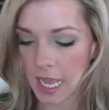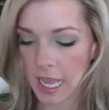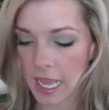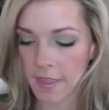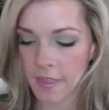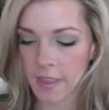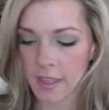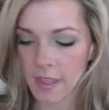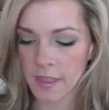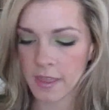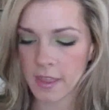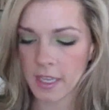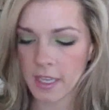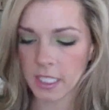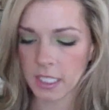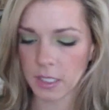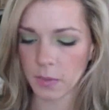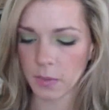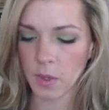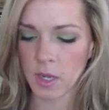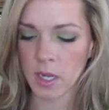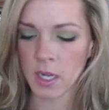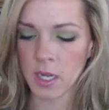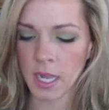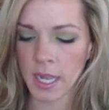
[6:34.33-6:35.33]
And then
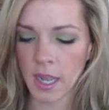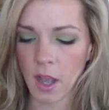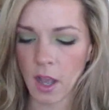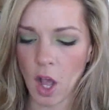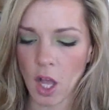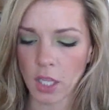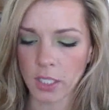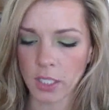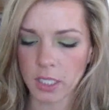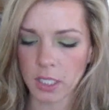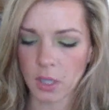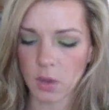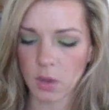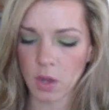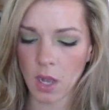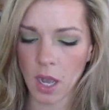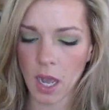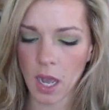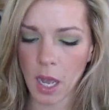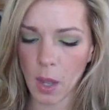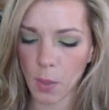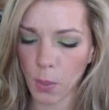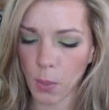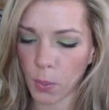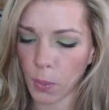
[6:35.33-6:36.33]
this one I also
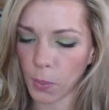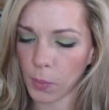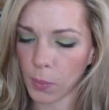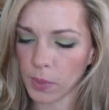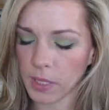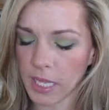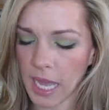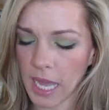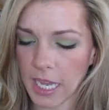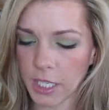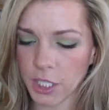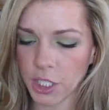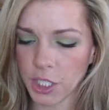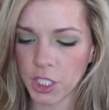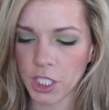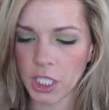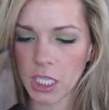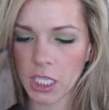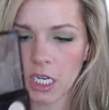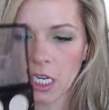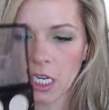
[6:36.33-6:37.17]
got last